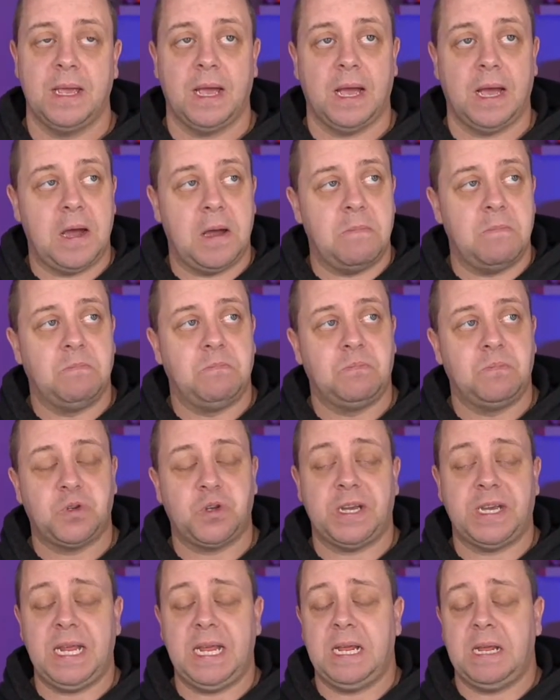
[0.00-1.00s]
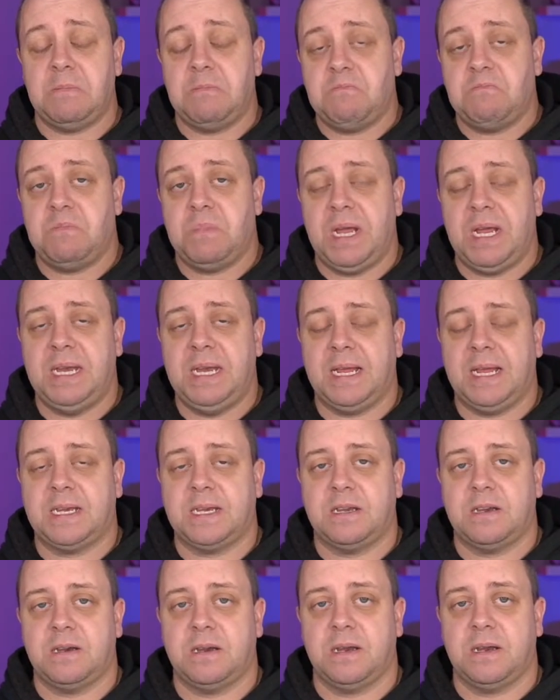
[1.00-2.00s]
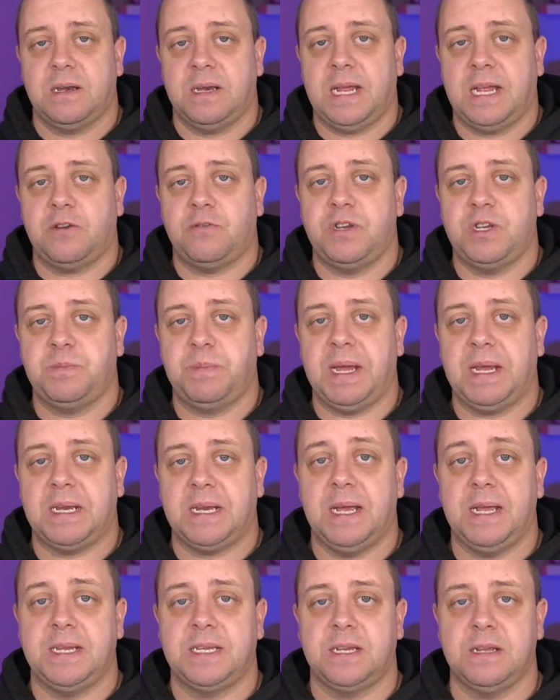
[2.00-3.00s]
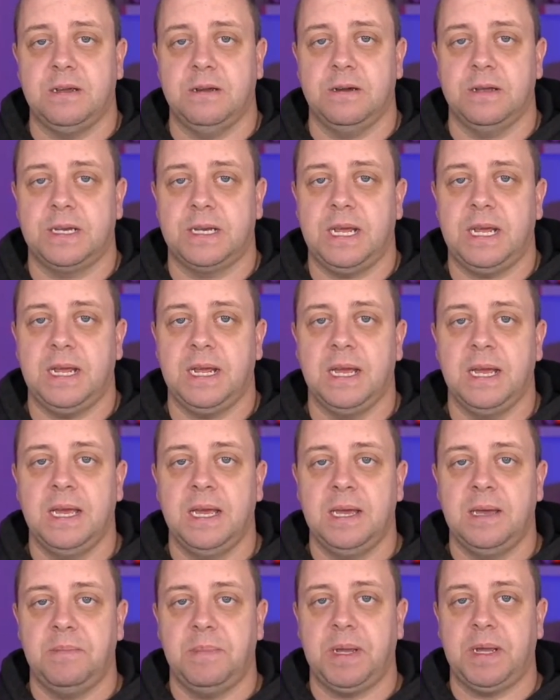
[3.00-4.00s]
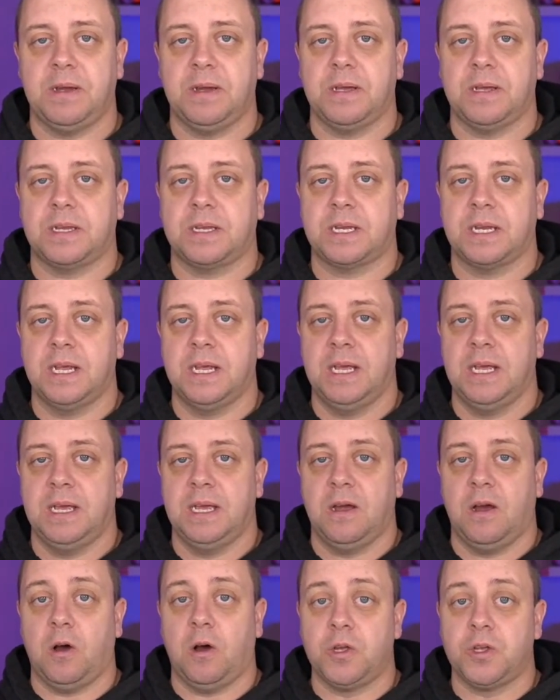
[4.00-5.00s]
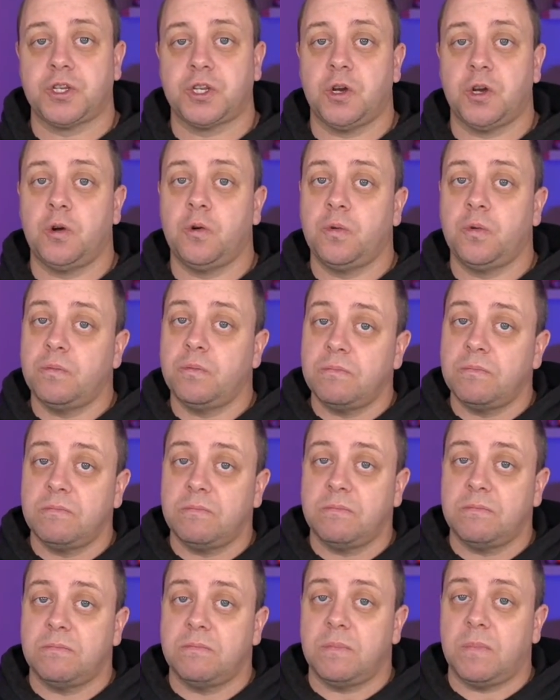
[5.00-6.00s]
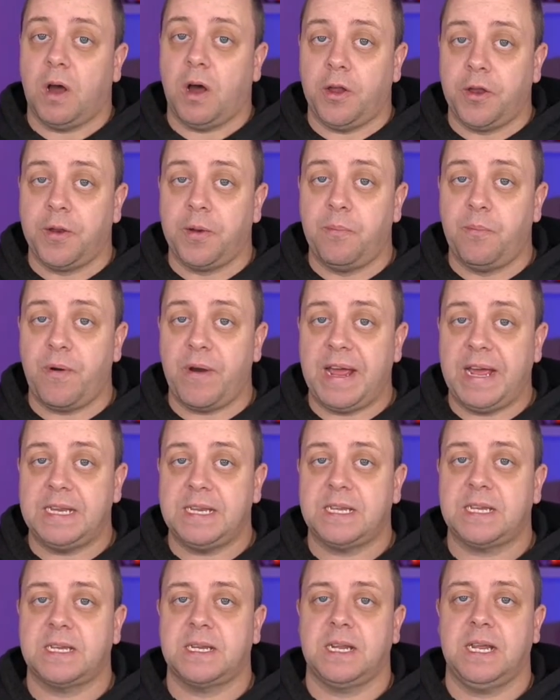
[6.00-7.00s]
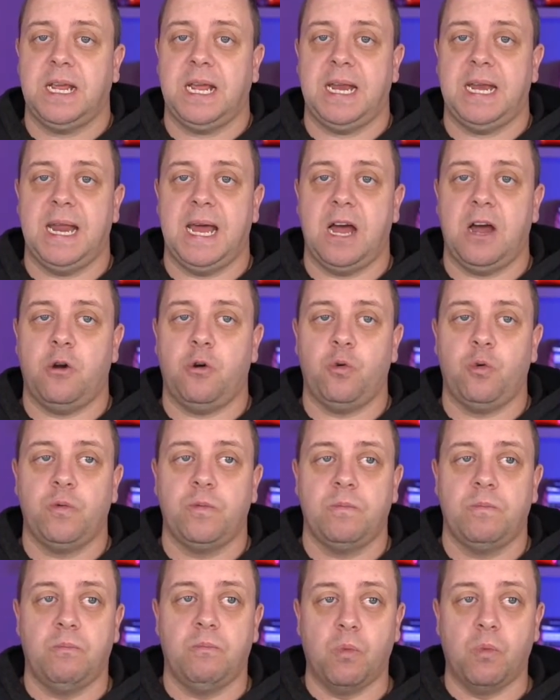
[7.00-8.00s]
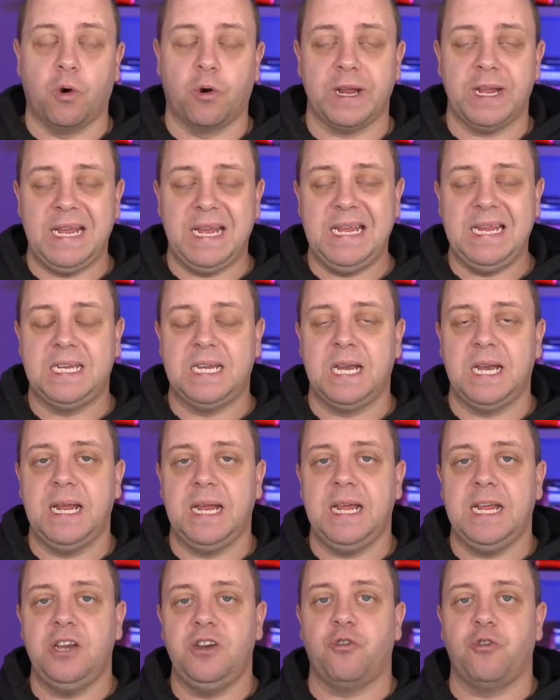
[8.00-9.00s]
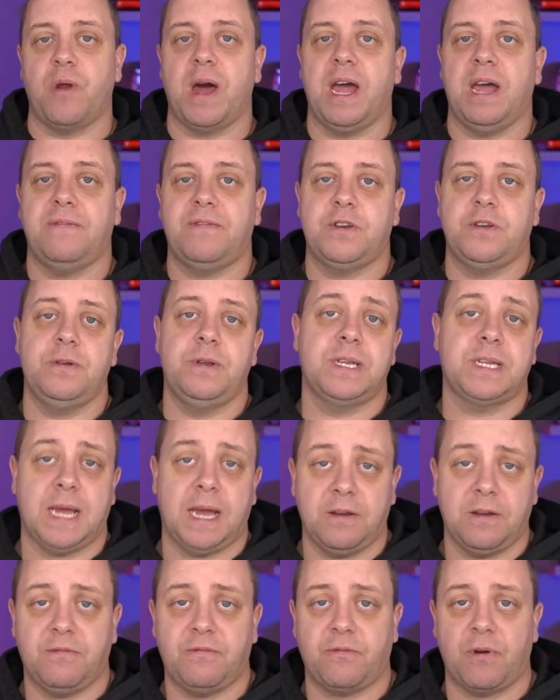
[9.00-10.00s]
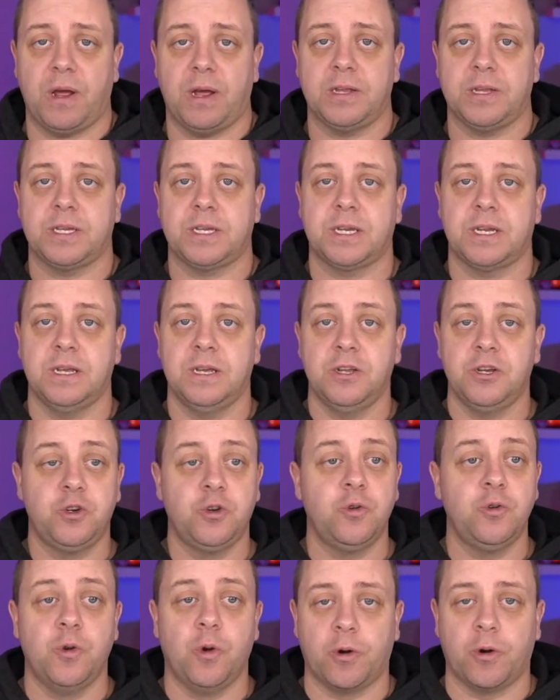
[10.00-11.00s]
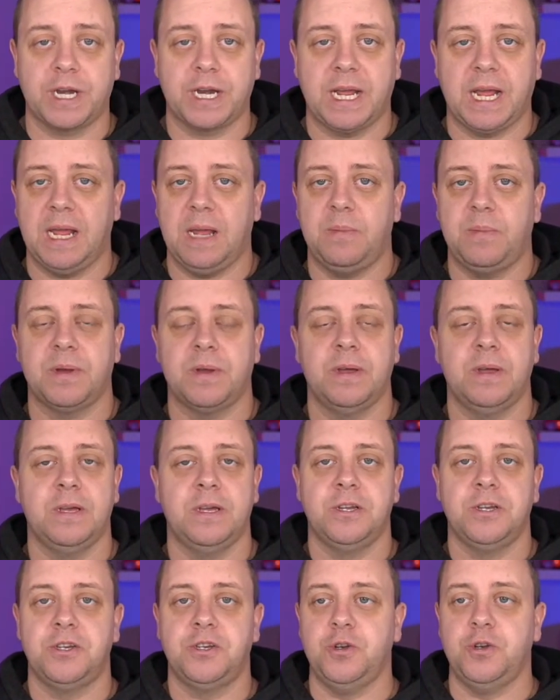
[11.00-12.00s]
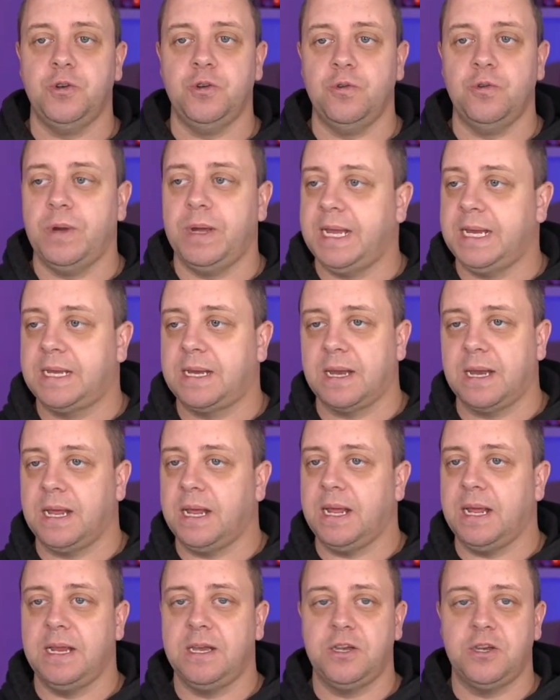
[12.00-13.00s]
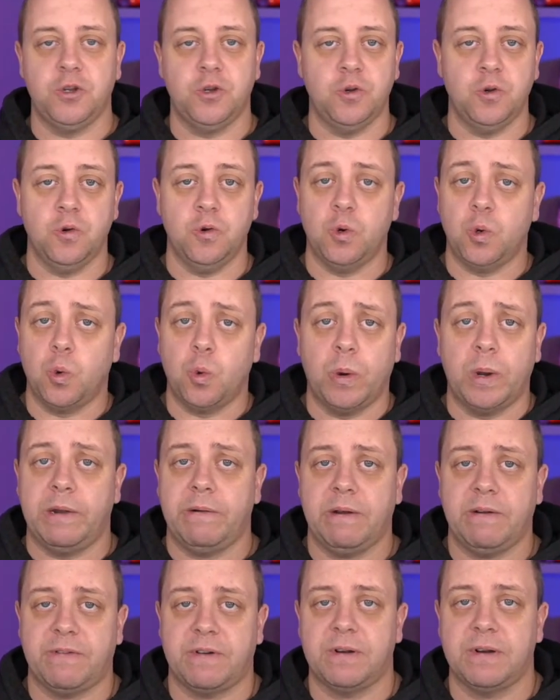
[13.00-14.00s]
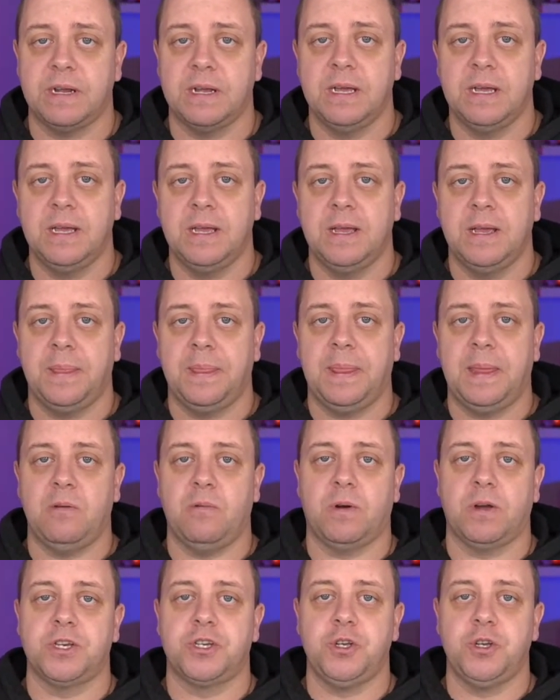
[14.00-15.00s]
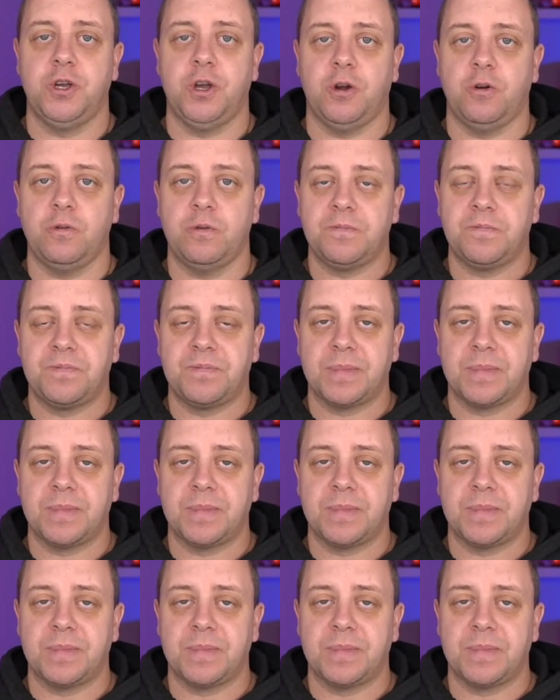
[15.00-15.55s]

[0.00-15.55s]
So I think in that respect, it's a good thing, because also other brands can now more easily drive to the south of France, to North Cape, to Italy, to wherever they want to go.